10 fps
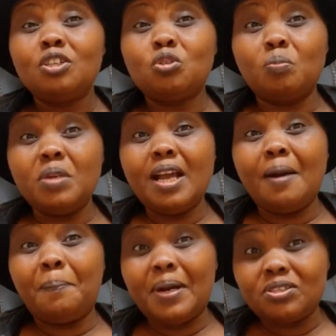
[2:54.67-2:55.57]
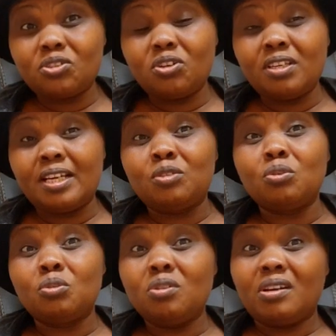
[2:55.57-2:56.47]
to be a person that
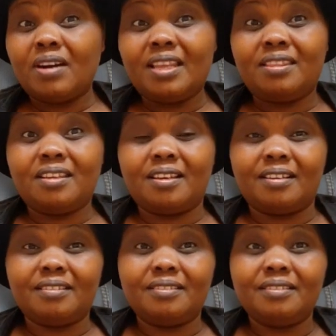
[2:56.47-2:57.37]
will do the right thing.